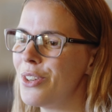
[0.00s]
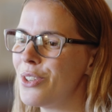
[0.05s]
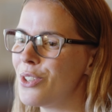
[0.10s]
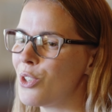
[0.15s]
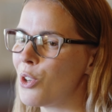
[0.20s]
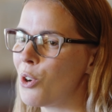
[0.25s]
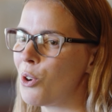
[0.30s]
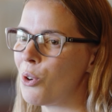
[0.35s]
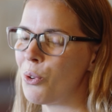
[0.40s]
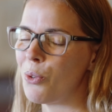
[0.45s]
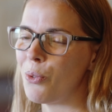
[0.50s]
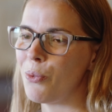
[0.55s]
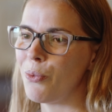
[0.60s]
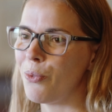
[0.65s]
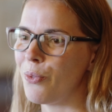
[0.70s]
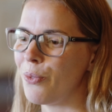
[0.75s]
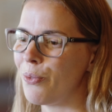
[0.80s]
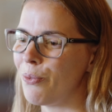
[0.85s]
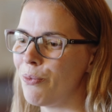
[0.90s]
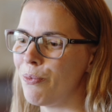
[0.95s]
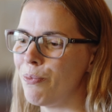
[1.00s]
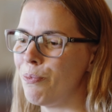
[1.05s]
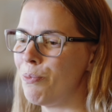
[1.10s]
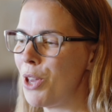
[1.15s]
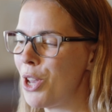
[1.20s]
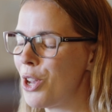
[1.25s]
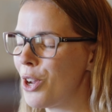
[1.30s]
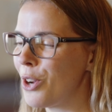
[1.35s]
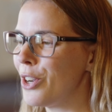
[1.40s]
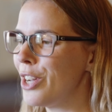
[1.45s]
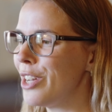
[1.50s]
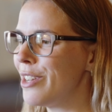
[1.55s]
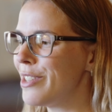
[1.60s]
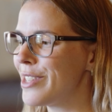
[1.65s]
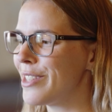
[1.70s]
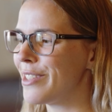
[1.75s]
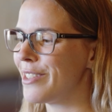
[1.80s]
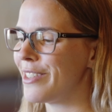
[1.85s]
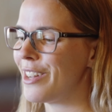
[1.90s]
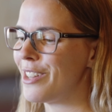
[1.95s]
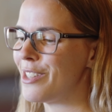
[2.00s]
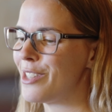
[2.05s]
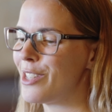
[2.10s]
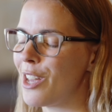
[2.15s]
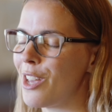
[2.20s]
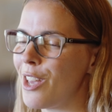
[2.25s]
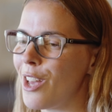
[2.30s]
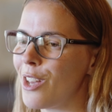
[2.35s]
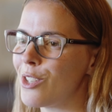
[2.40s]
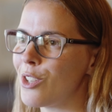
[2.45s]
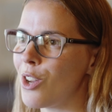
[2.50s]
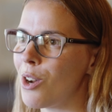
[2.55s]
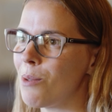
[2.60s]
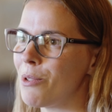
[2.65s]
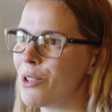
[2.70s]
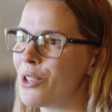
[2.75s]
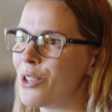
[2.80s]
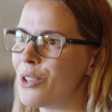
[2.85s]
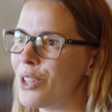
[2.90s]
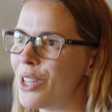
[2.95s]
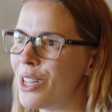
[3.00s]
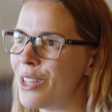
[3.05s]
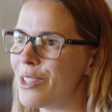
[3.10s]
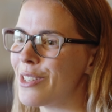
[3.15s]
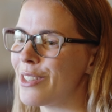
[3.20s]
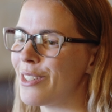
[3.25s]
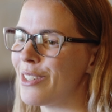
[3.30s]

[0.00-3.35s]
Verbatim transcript: So be curious and say yes to opportunities,